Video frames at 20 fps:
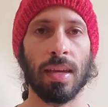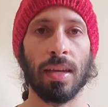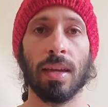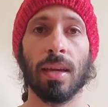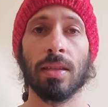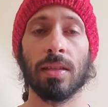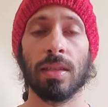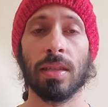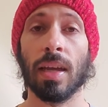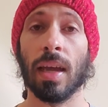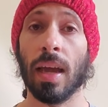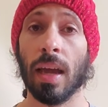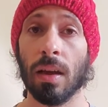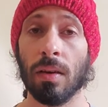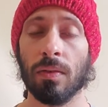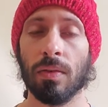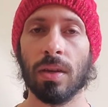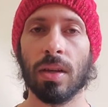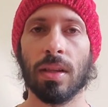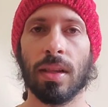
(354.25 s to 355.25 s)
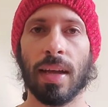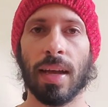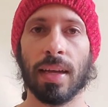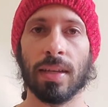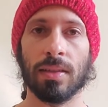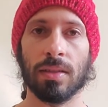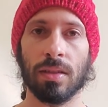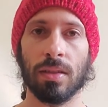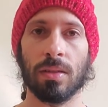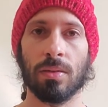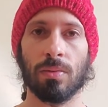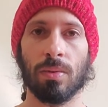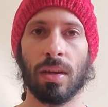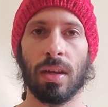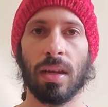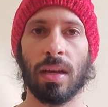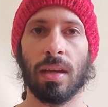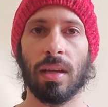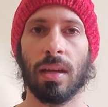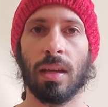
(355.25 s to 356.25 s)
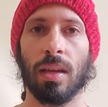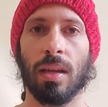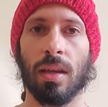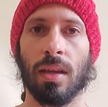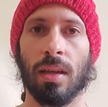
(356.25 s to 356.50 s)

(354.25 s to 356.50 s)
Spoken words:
he ended every class this way.